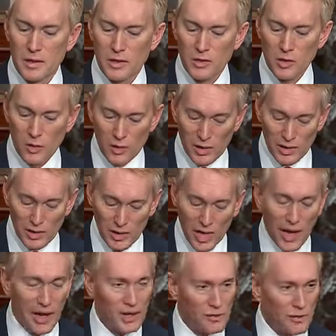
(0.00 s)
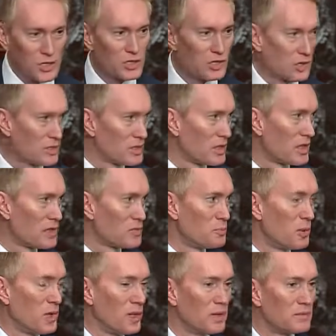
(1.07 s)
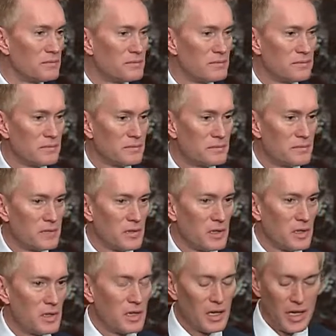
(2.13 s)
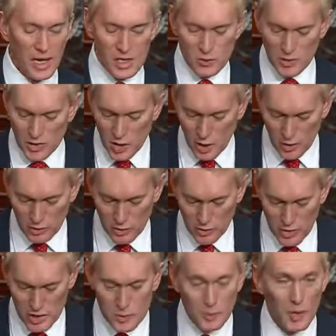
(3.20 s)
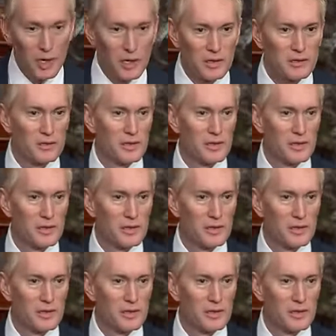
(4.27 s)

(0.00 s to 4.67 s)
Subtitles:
There are a lot of issues in this bill. And as we talk through this bill,